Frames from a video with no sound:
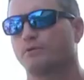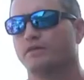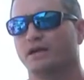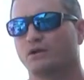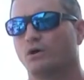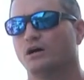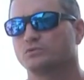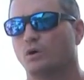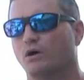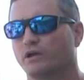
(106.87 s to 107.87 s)
operating that
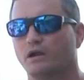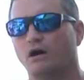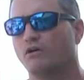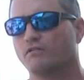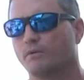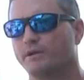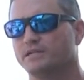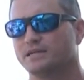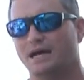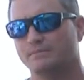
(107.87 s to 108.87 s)
crosswalk in all of our
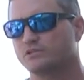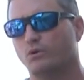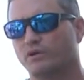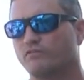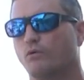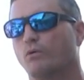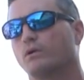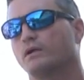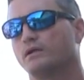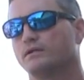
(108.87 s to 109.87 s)
peak times going
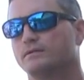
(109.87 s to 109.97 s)
forward.